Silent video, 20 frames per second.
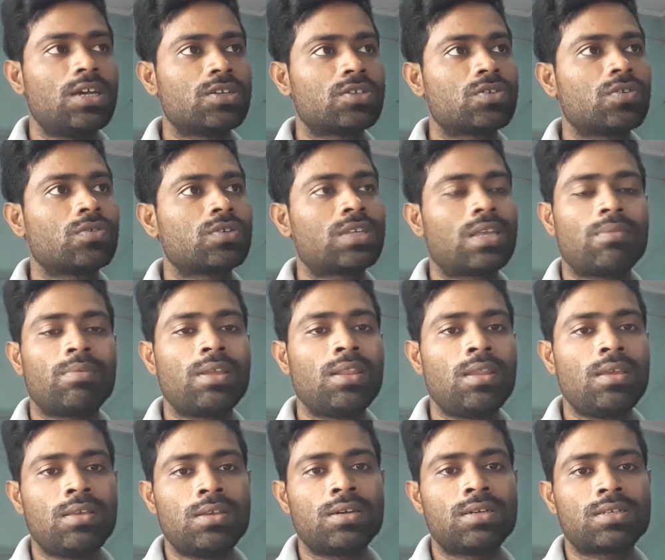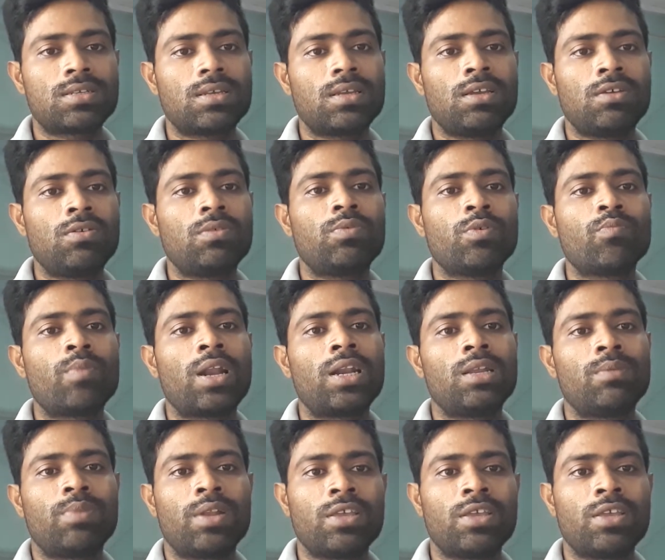So 7 years, if you multiply,